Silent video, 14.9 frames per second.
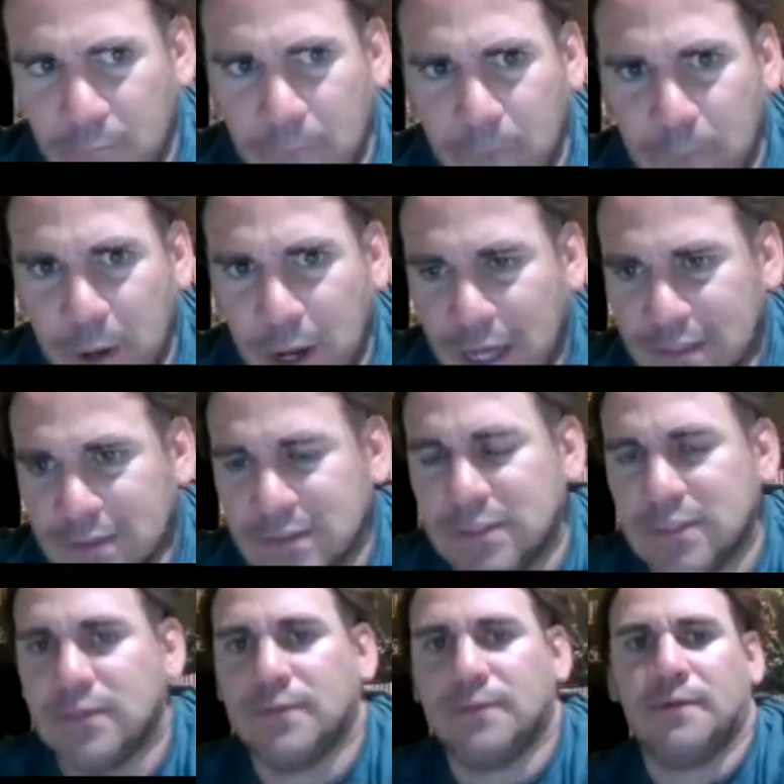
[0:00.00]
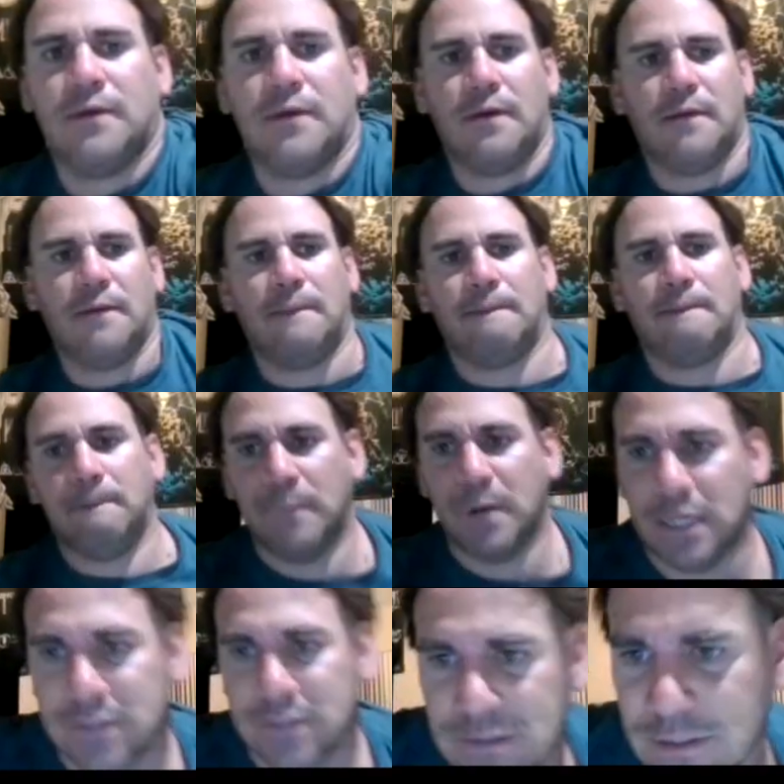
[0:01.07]
But
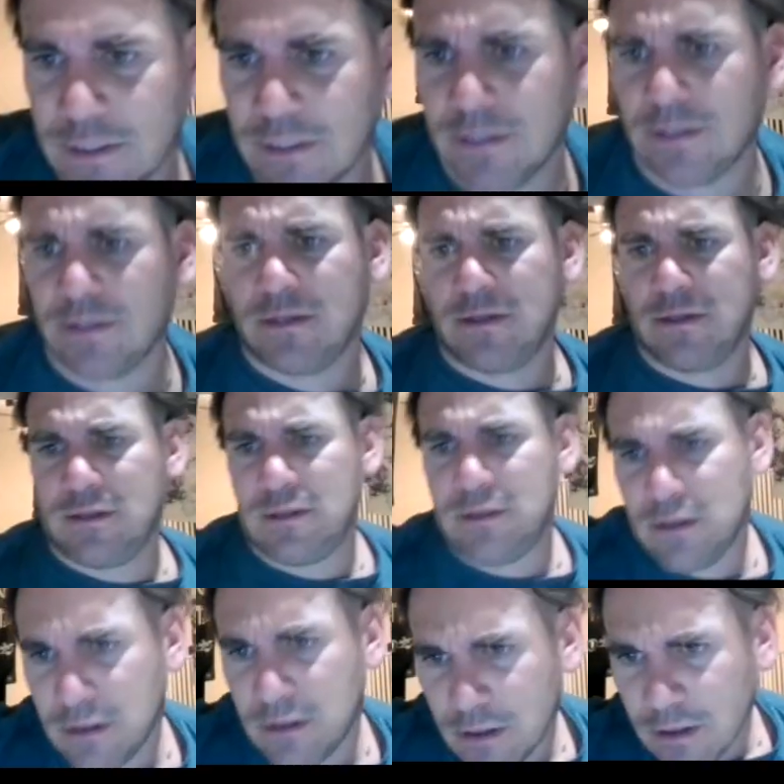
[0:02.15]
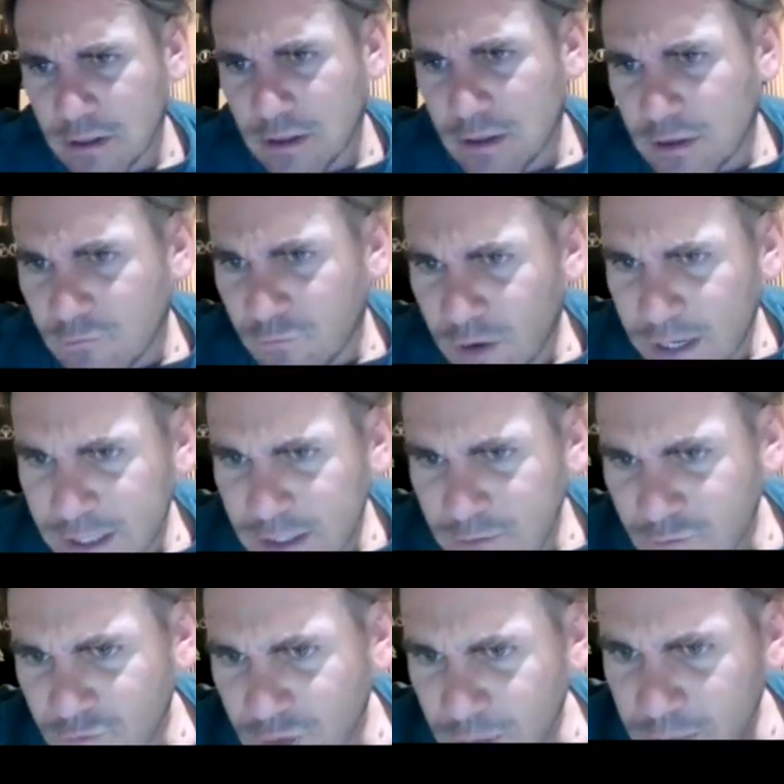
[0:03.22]
if I
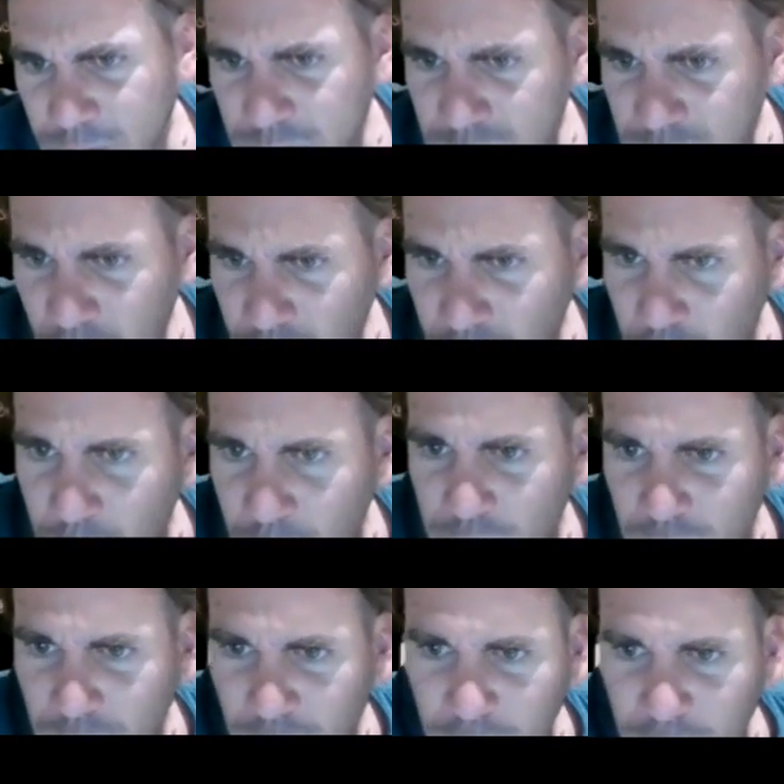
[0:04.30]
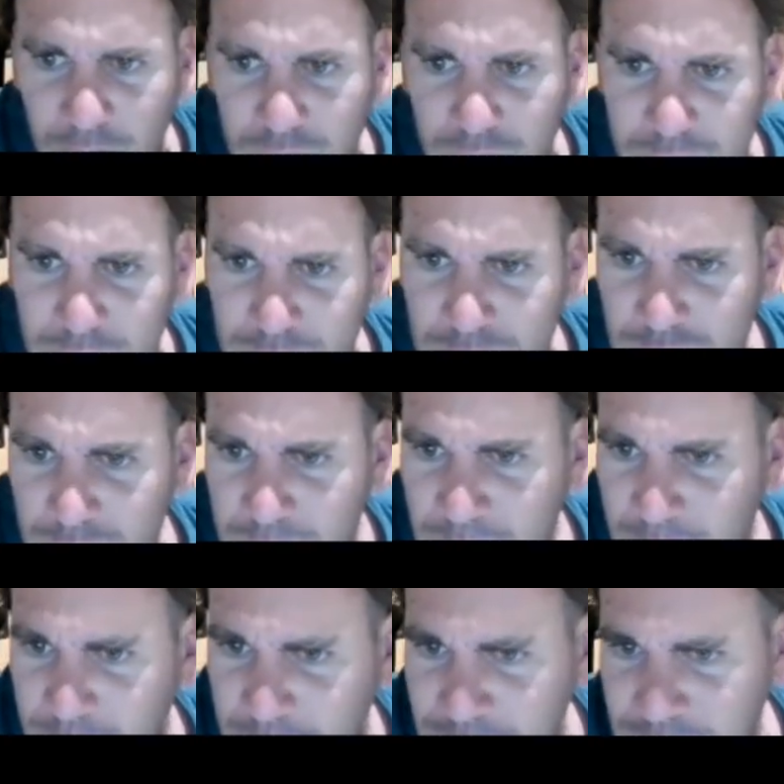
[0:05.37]
can flip this other one around, I should
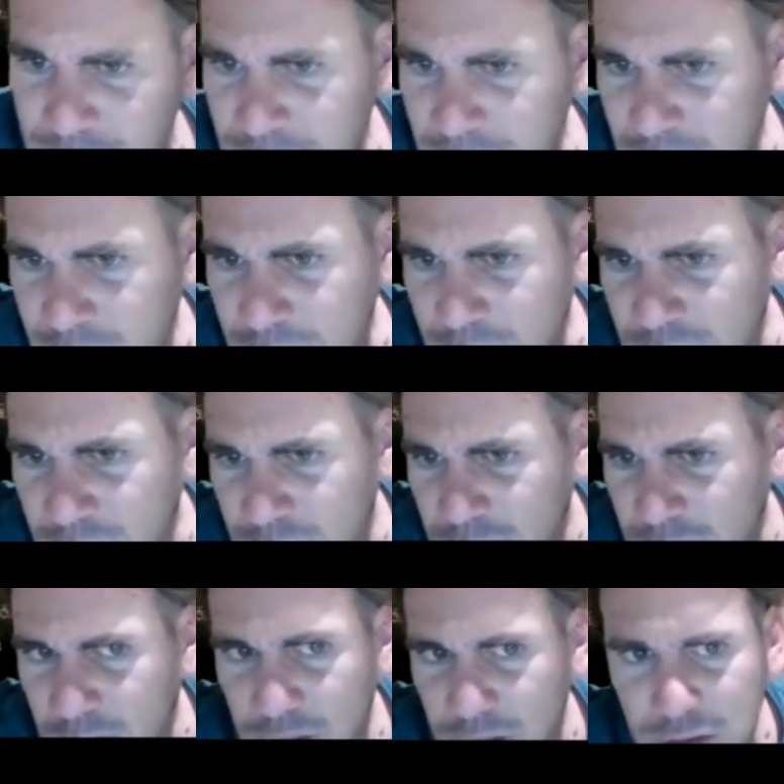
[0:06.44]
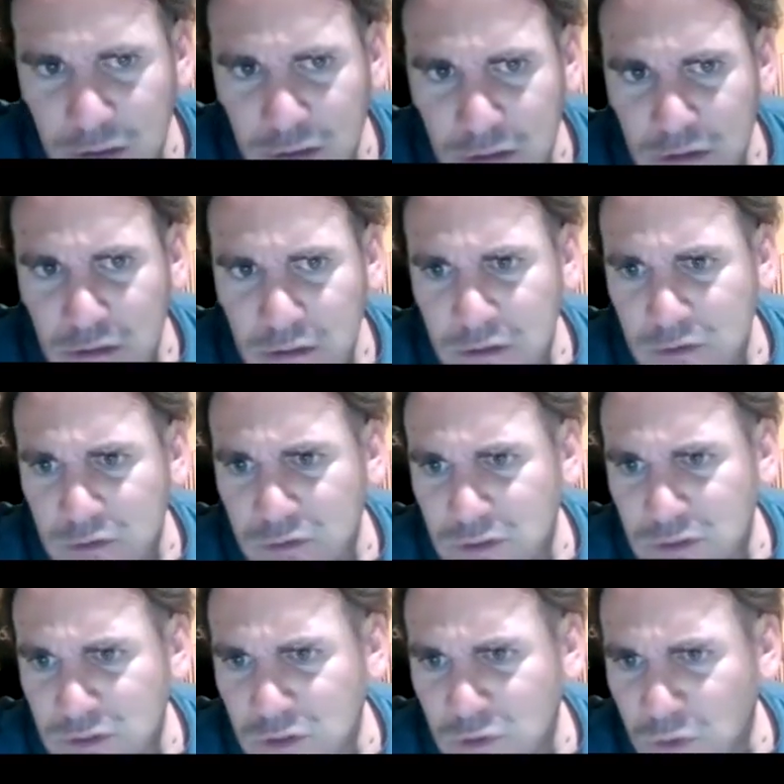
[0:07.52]
be able to see.
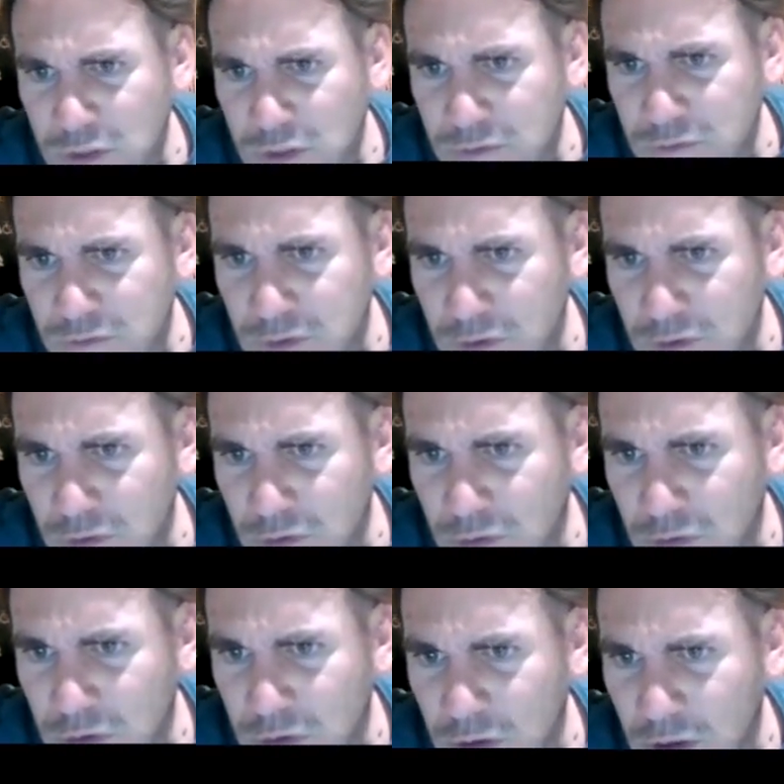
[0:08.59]
There's the 1, 2.